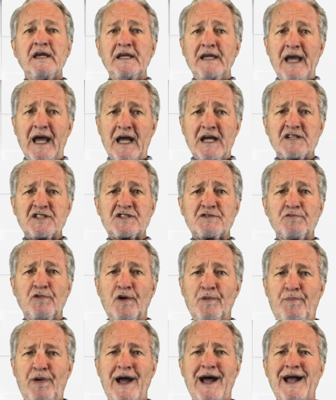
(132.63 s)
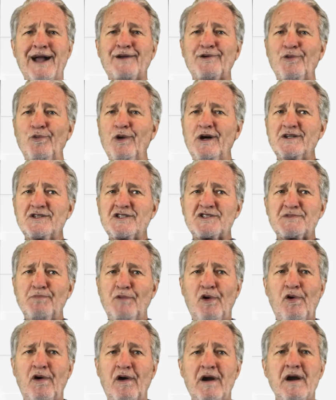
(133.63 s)
Yes, we're back once
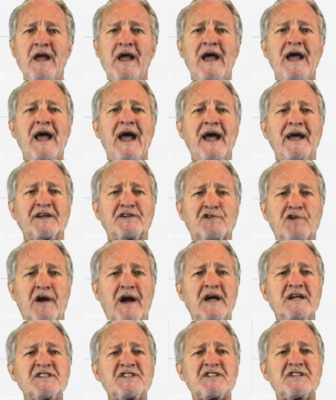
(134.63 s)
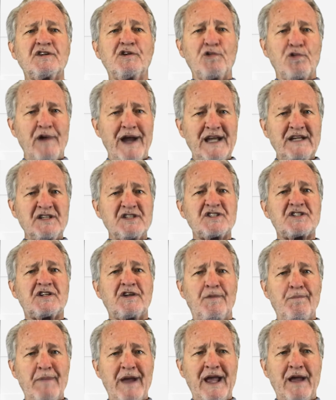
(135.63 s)
more at Christ's greatest
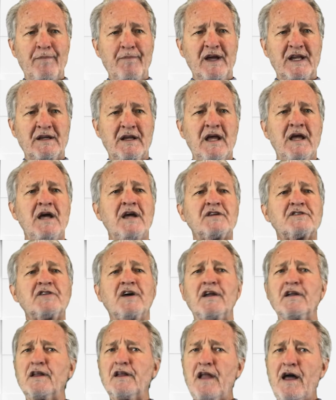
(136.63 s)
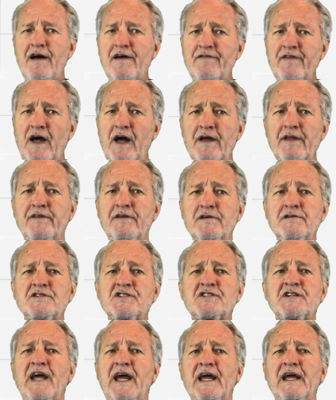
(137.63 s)
commandment, to love
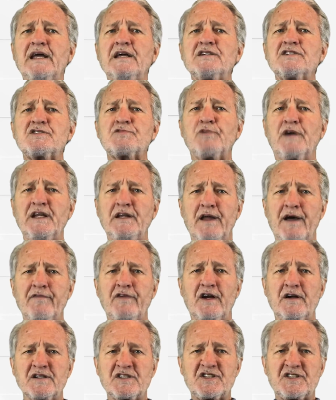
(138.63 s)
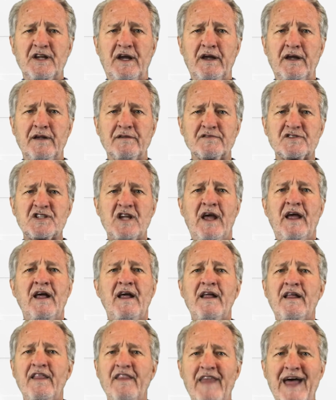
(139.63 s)
others as we love ourselves.
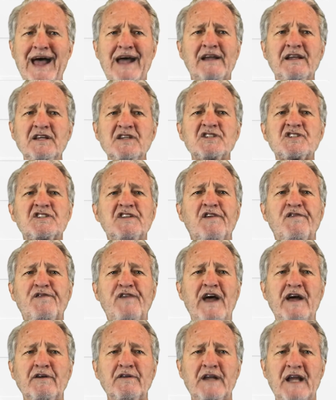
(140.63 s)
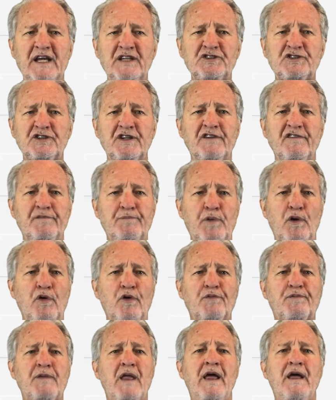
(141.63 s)
That is the foundation of
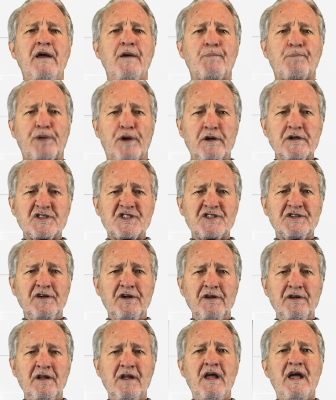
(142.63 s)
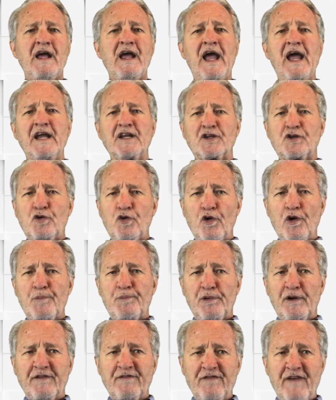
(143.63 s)
both personal and
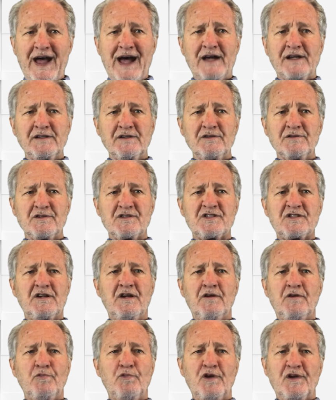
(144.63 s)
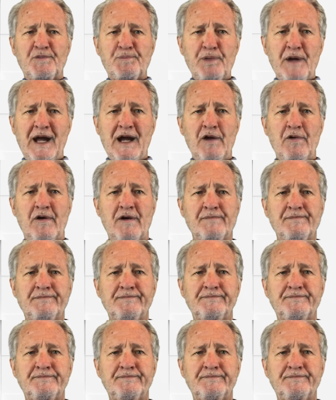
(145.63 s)
corporate values with power.